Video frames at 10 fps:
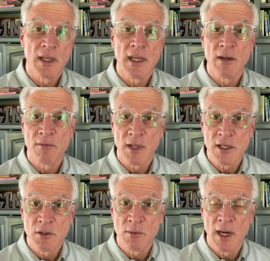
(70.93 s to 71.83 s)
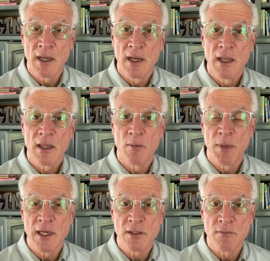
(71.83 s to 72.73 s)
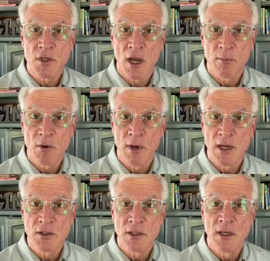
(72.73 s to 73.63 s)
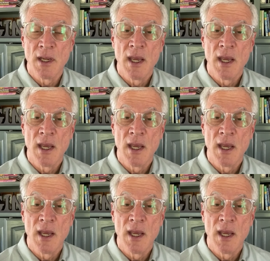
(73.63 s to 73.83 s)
the inflation rate, the pace of job creation,